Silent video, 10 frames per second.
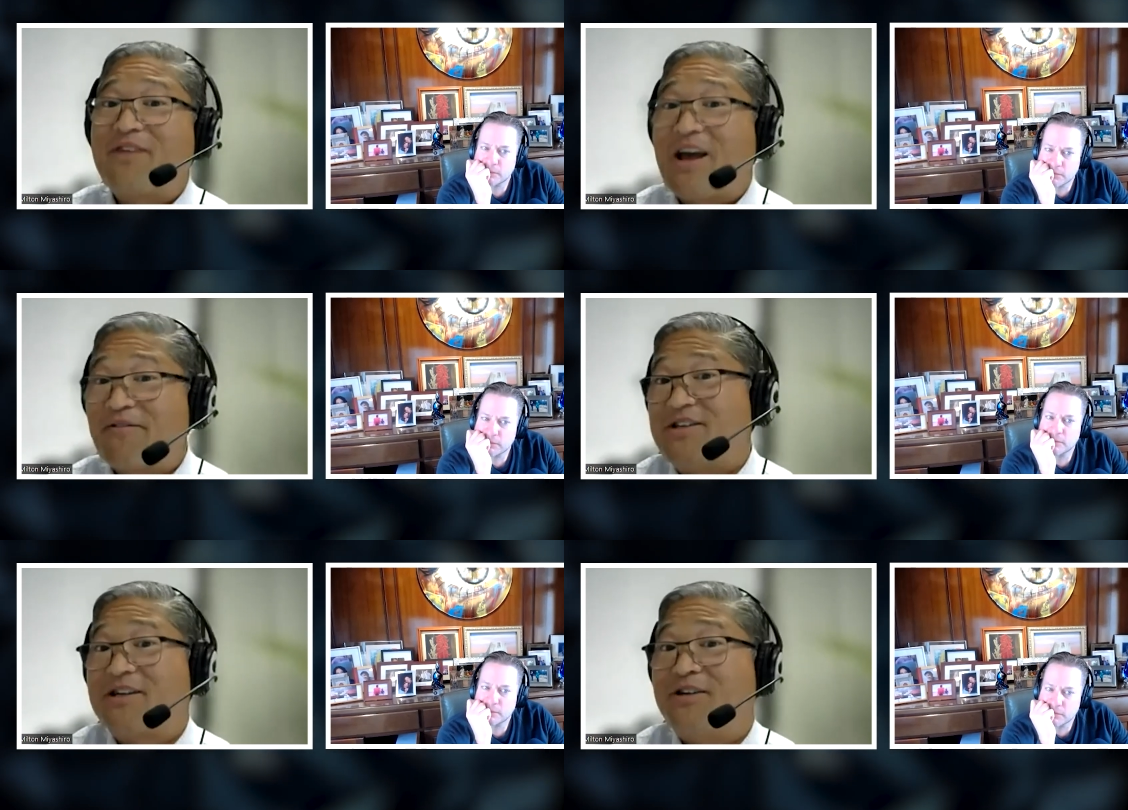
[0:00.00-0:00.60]
Speaker 1: to have a
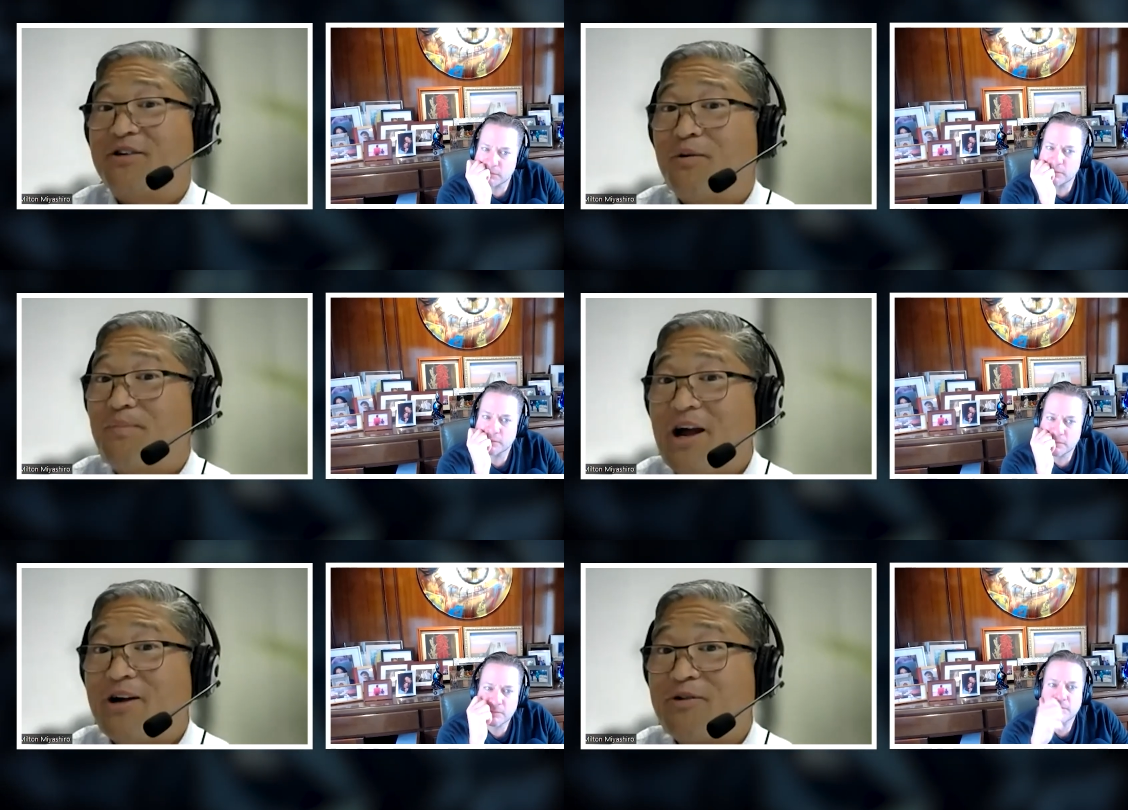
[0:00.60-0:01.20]
technical
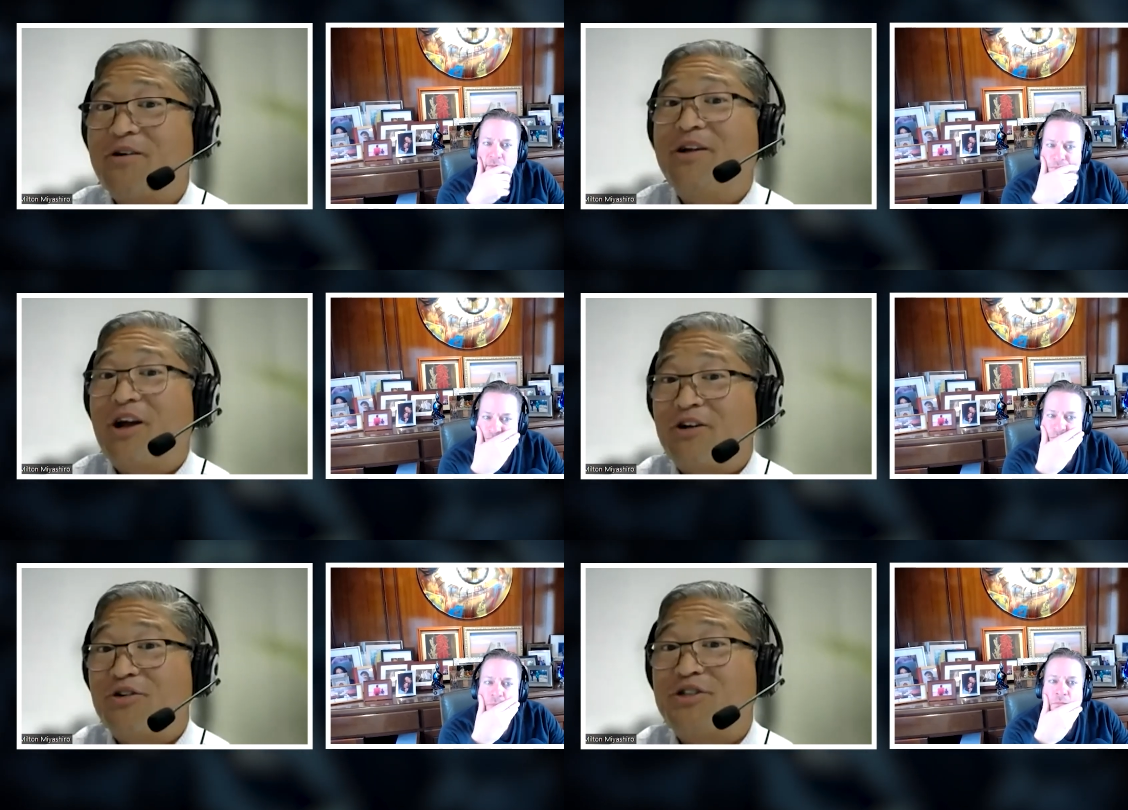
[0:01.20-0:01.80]
background and
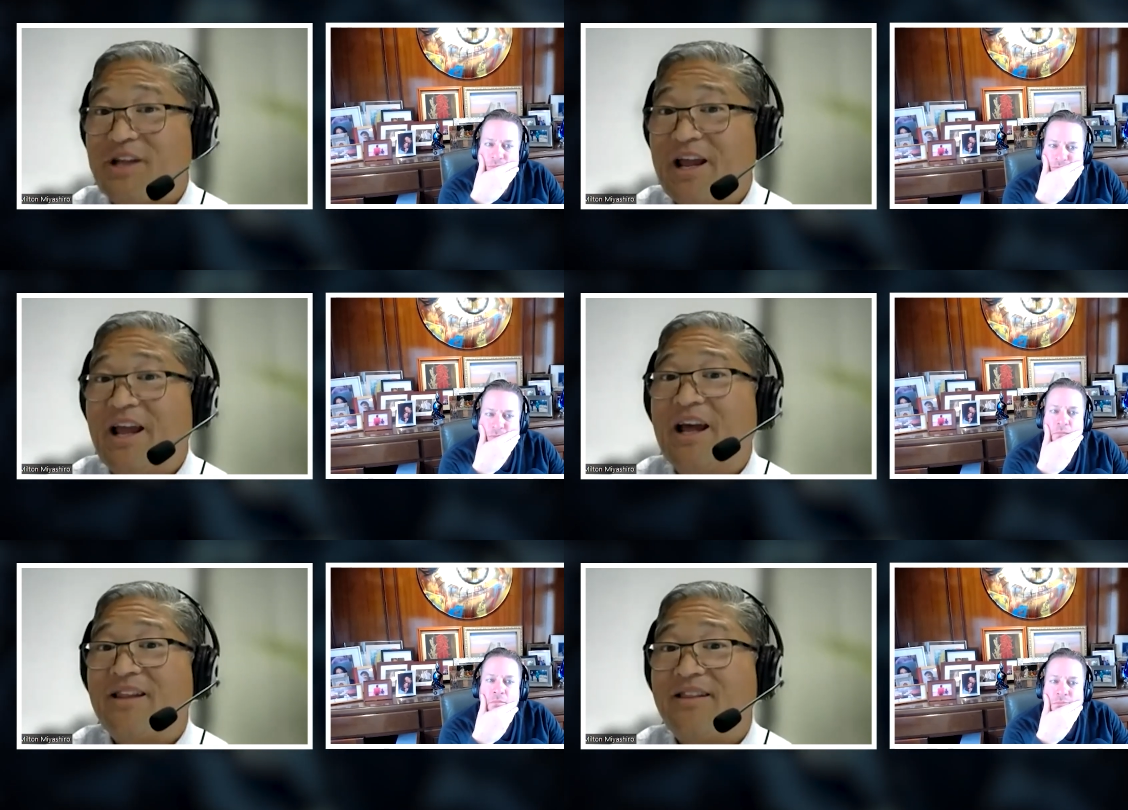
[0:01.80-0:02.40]

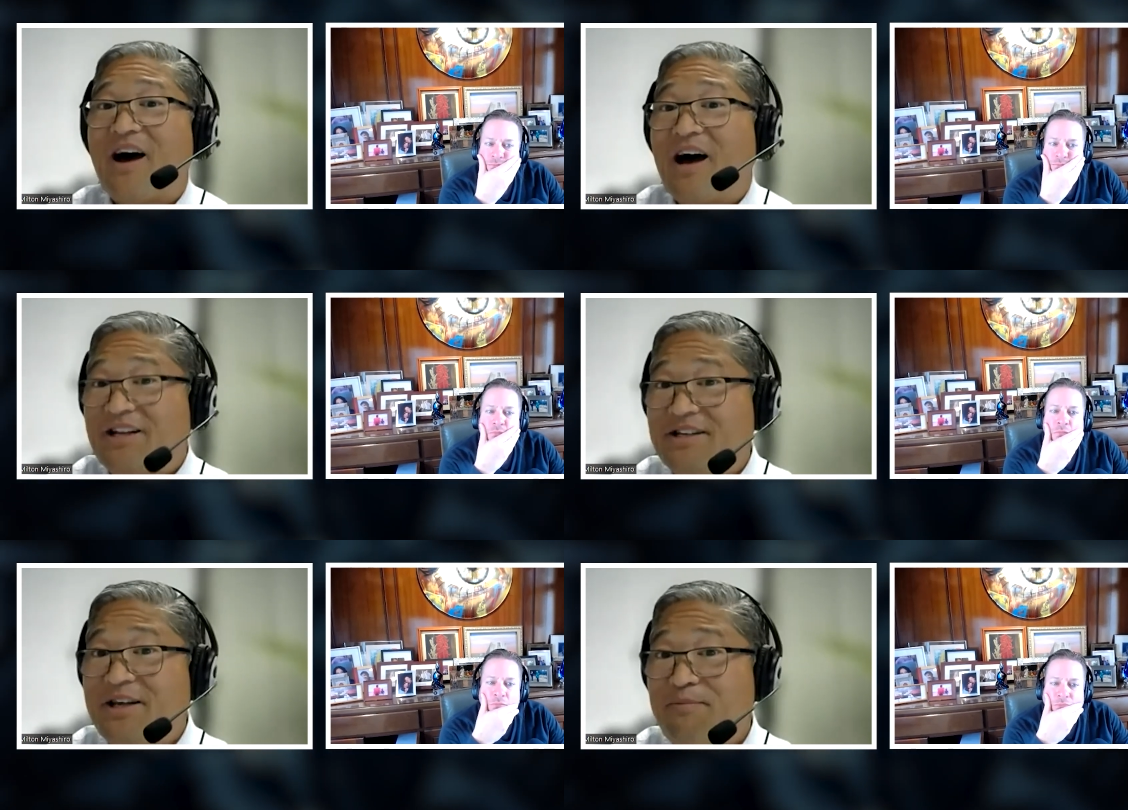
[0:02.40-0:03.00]
understand the
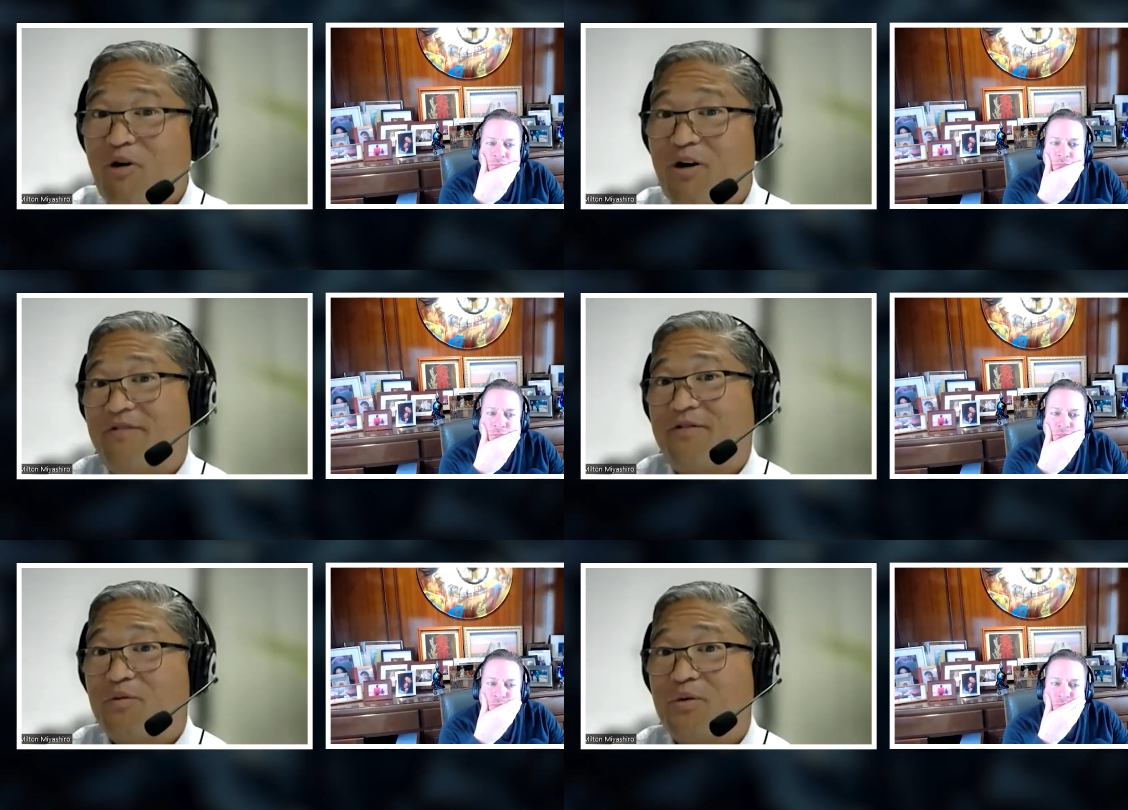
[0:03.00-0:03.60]
IT part
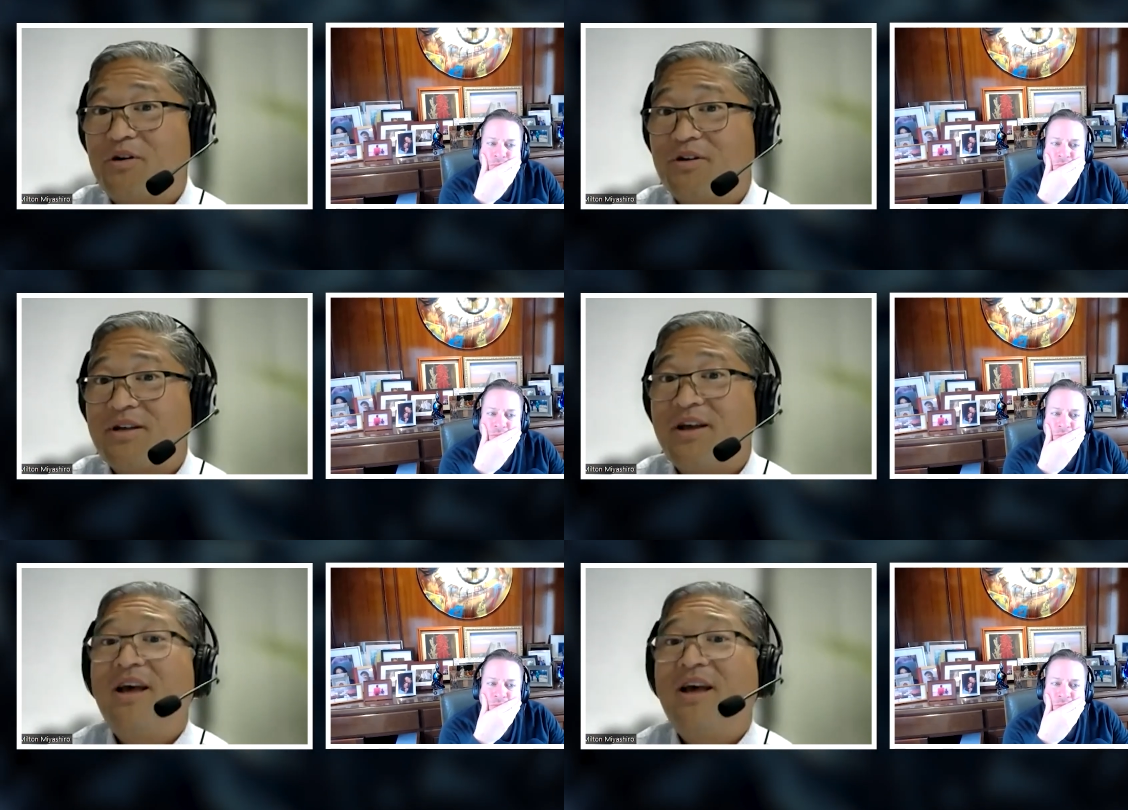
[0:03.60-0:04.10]
of the world.